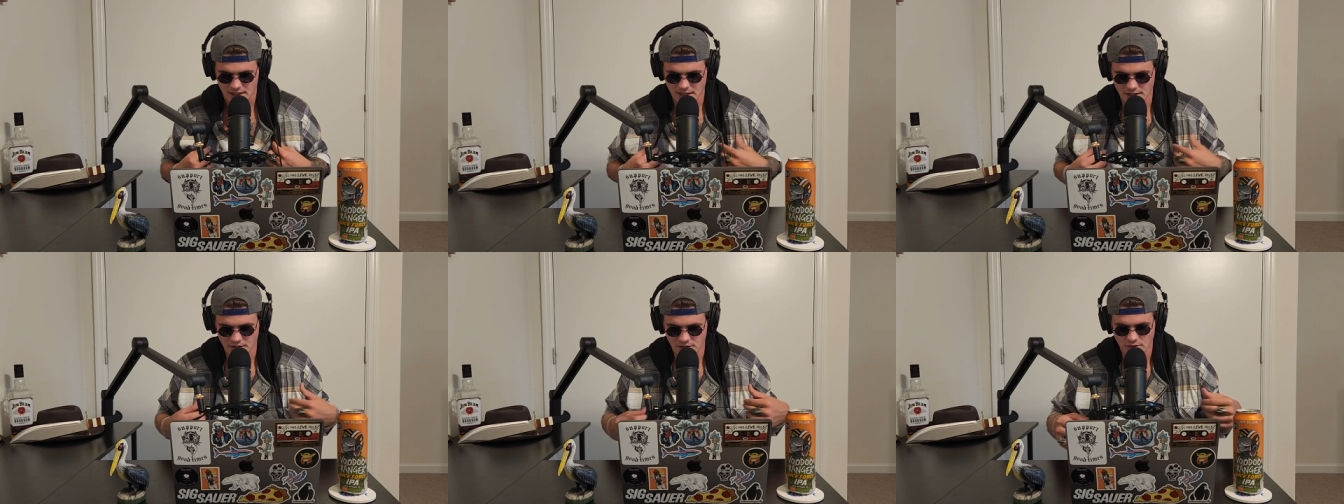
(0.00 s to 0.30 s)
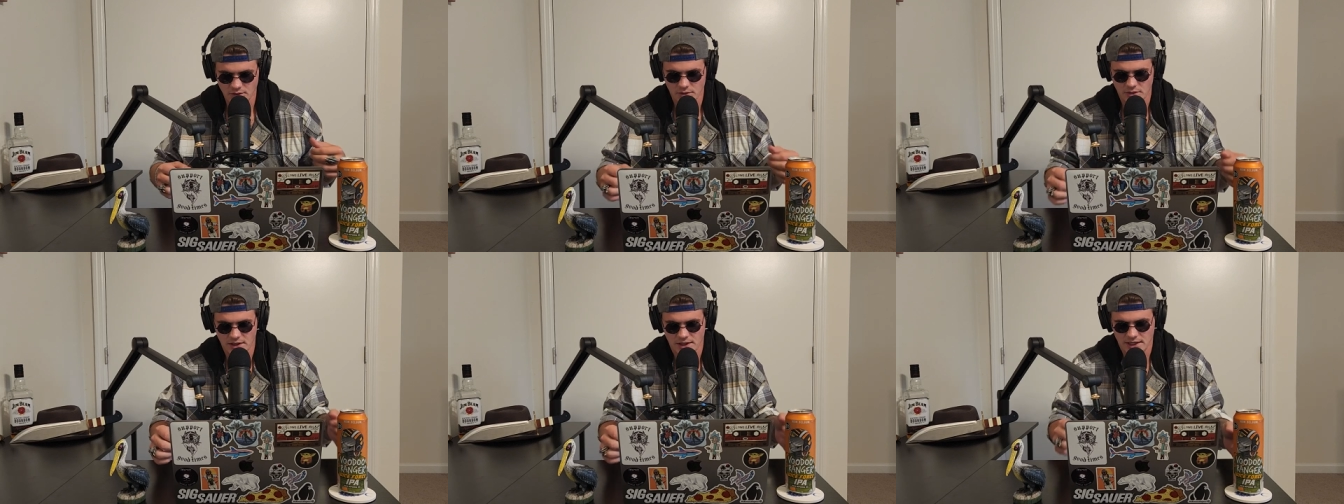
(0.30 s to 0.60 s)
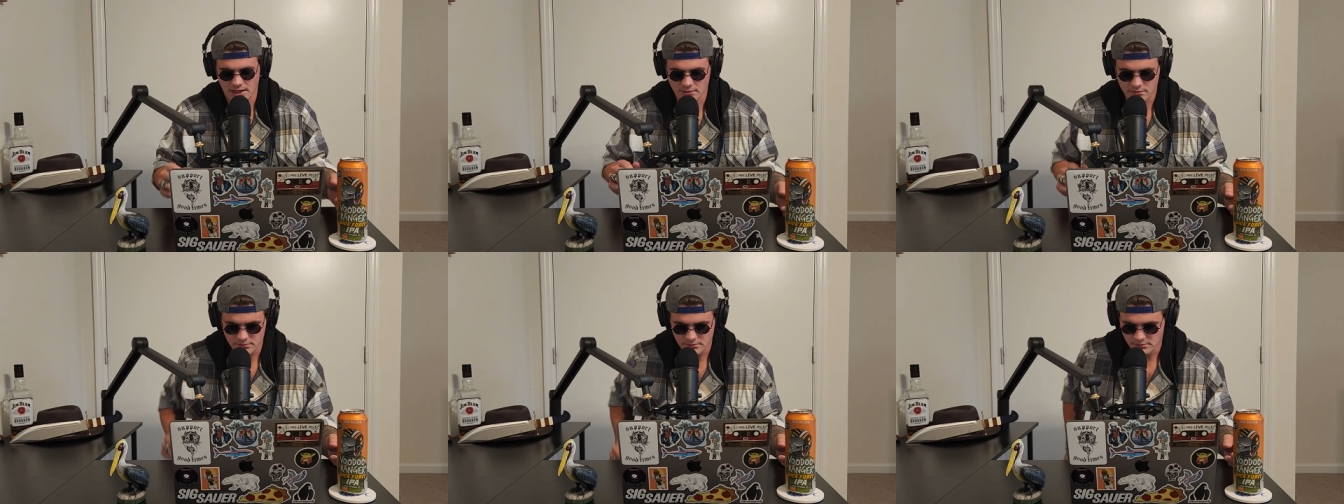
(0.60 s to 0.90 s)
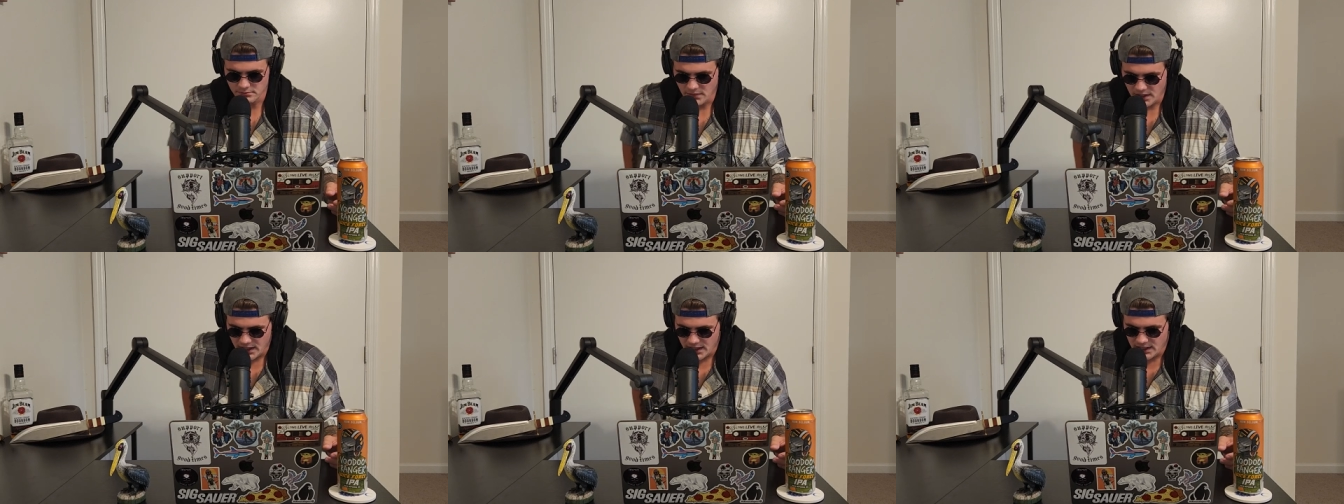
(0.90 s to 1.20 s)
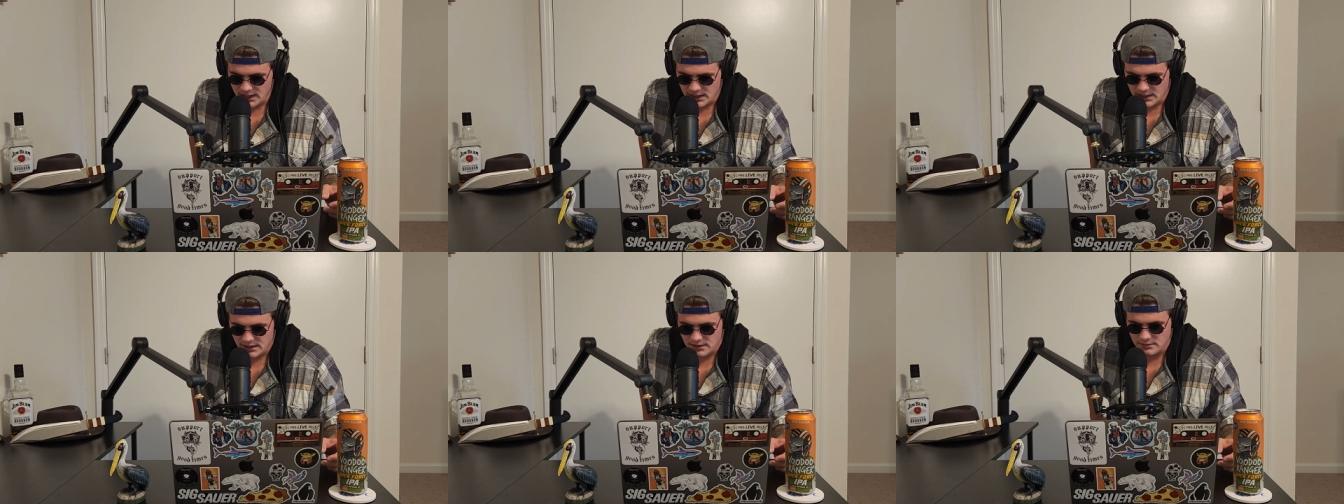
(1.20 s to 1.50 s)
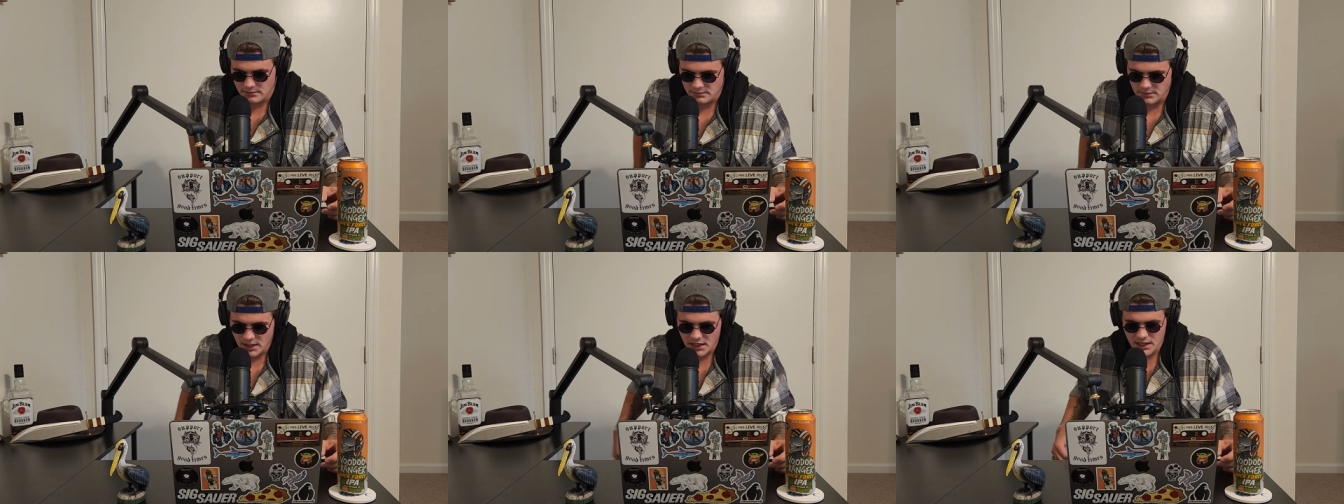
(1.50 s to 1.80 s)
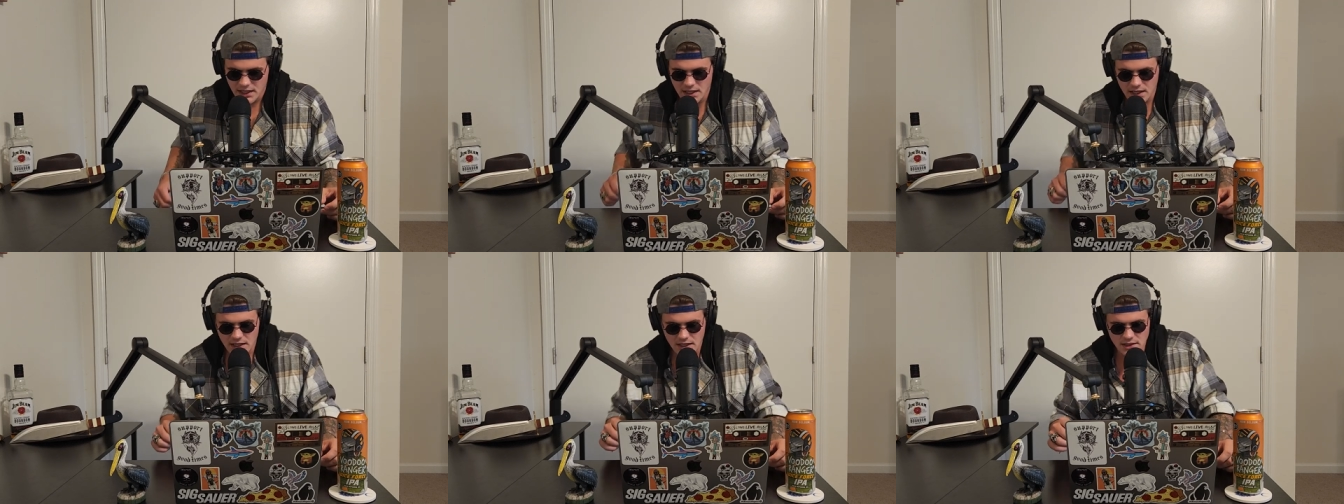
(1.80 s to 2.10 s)
annoying Mike,
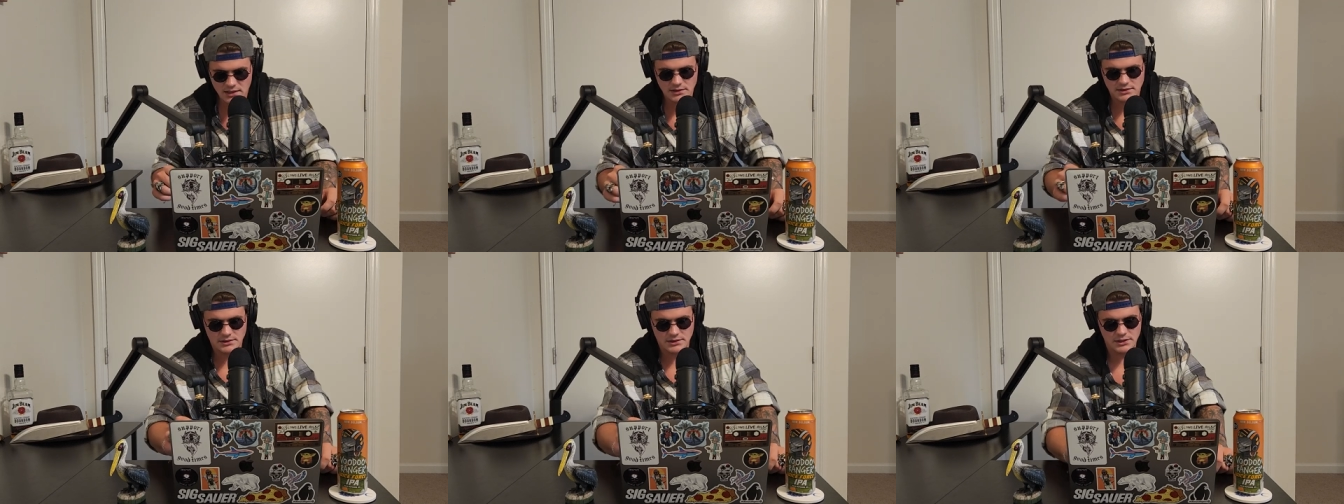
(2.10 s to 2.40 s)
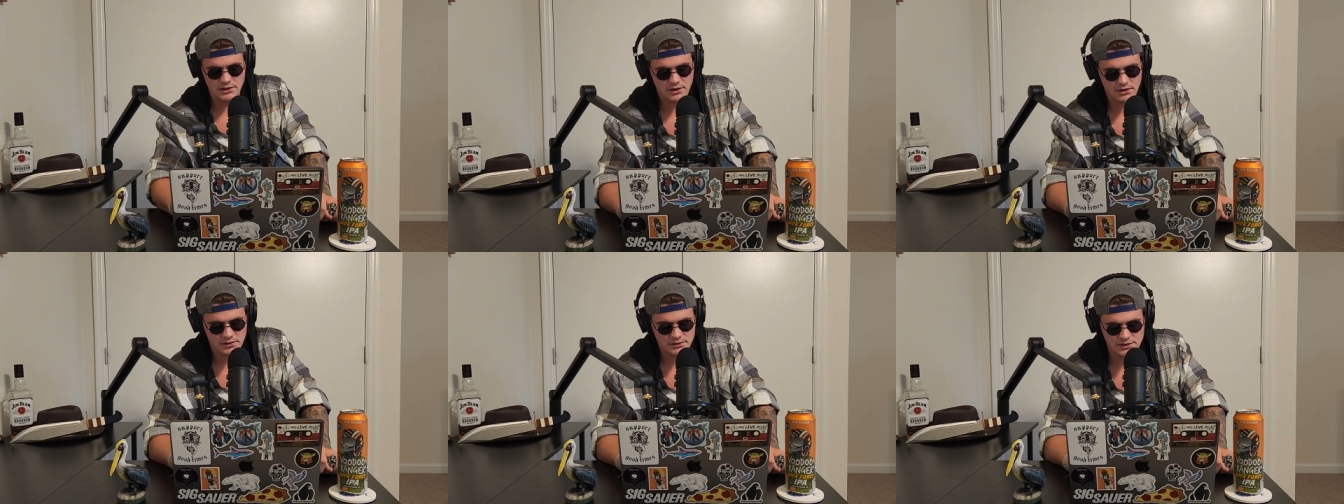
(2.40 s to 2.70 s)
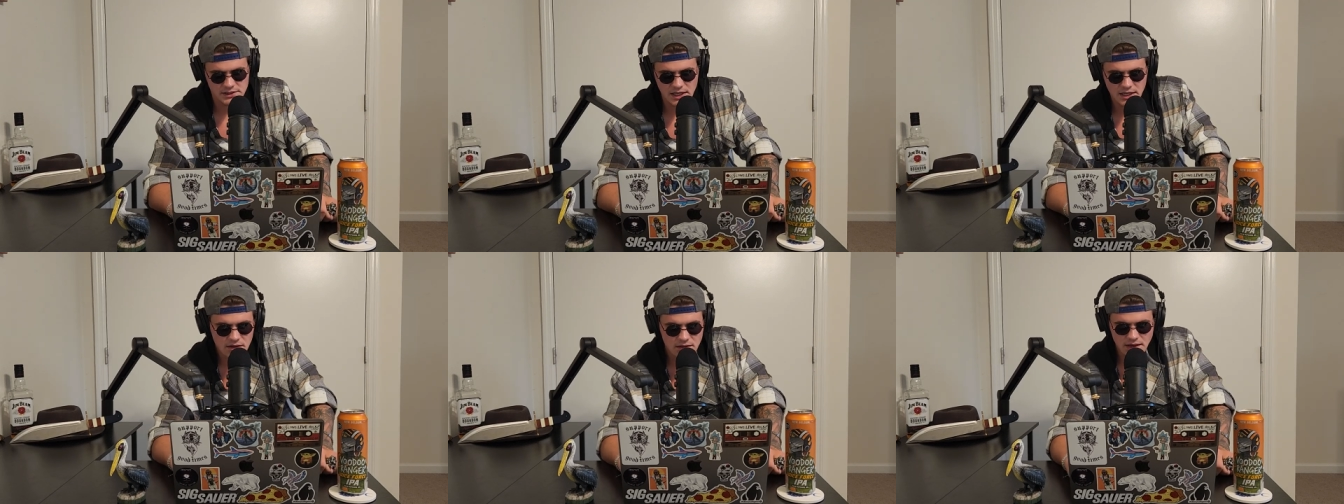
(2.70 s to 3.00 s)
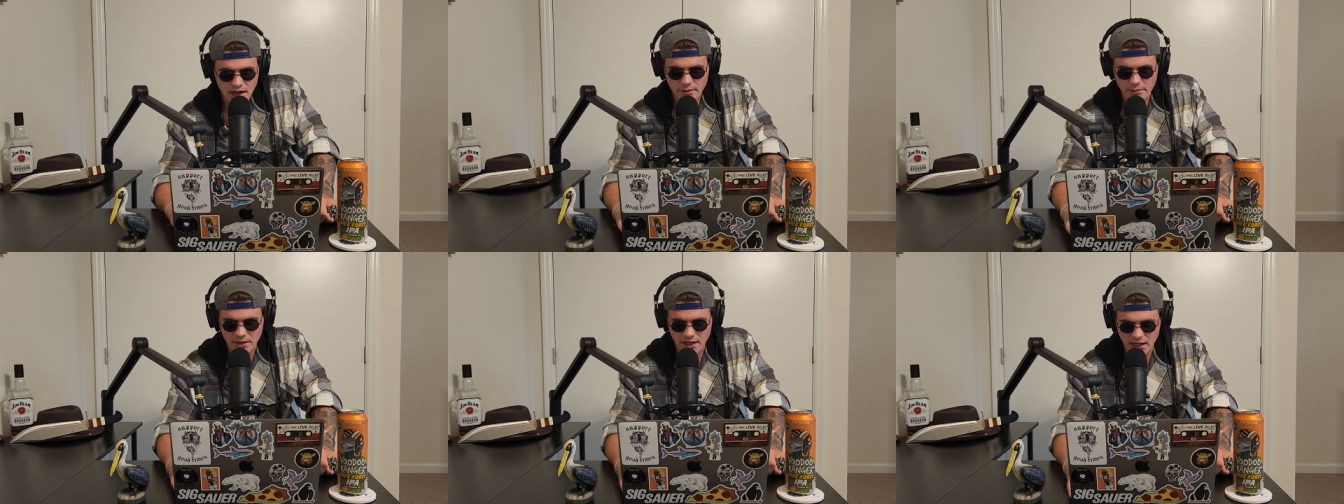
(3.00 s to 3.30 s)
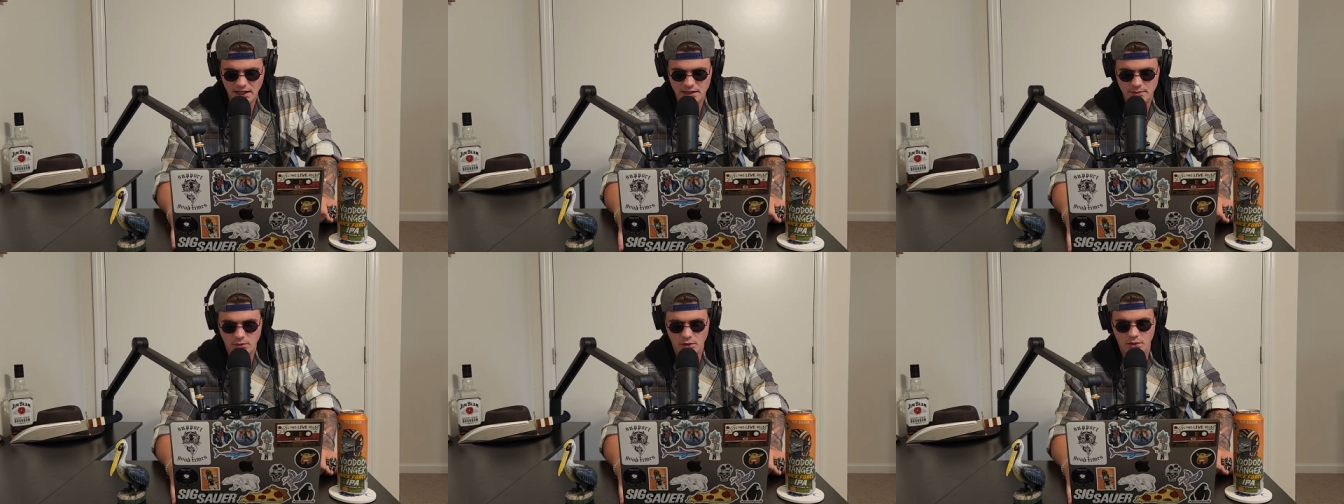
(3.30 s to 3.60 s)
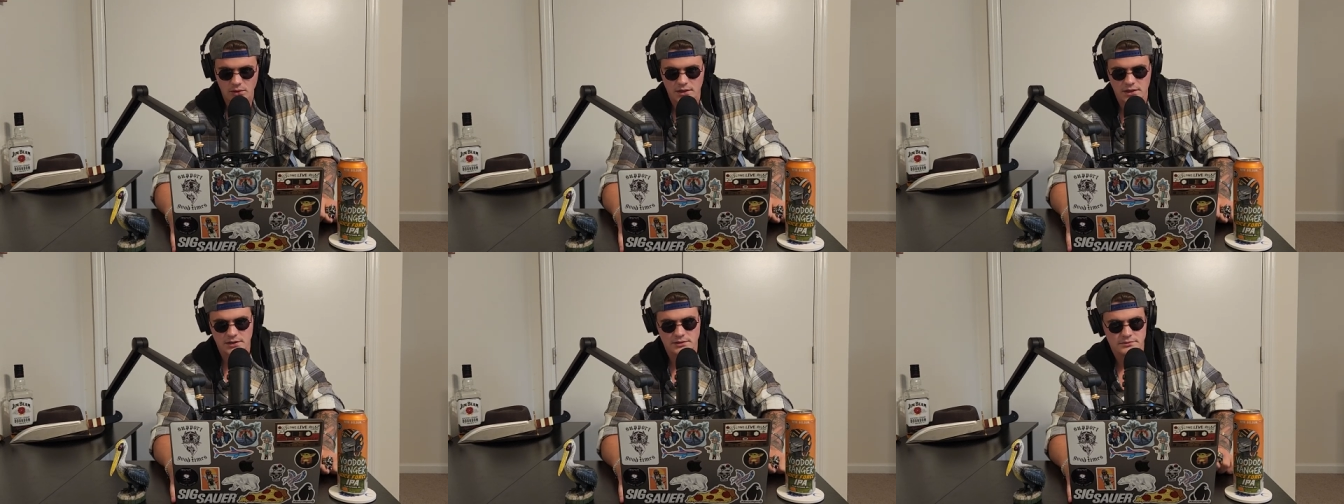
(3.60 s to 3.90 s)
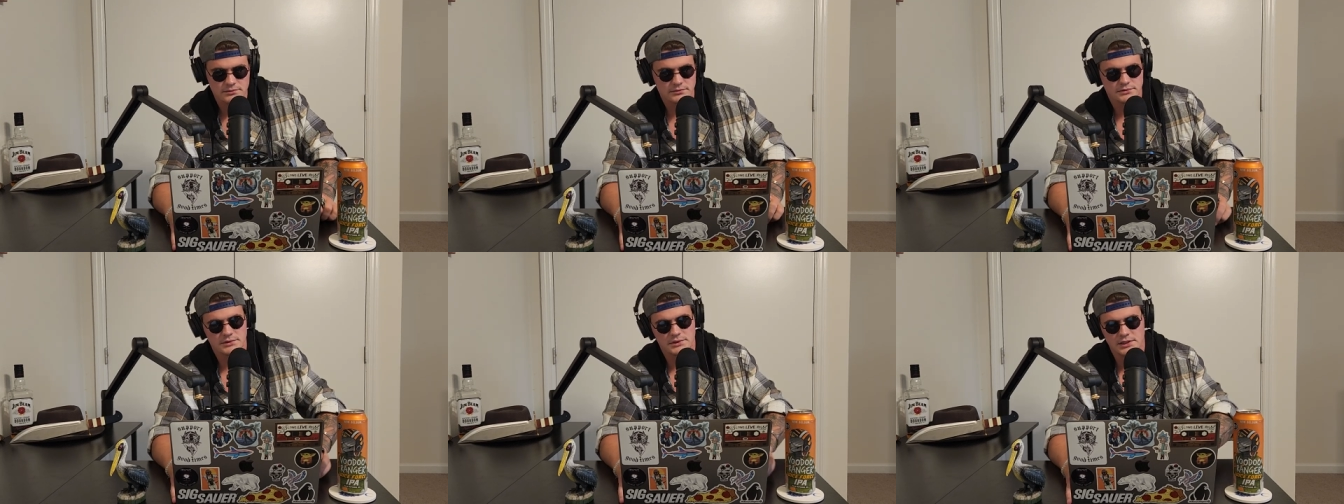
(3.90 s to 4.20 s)
Mike you don't say you love me
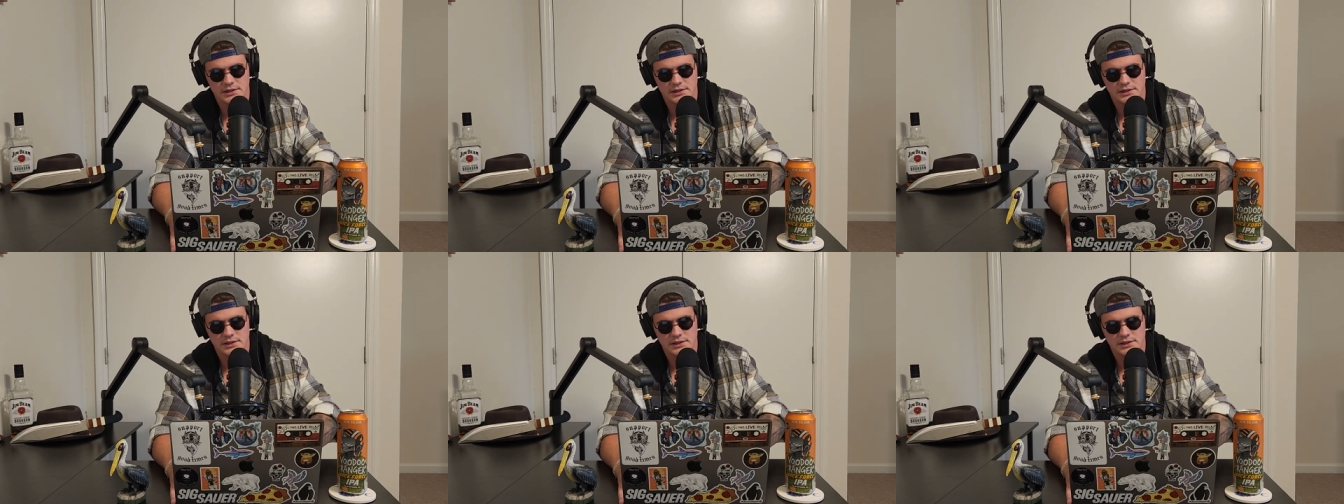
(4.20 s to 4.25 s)
anymore.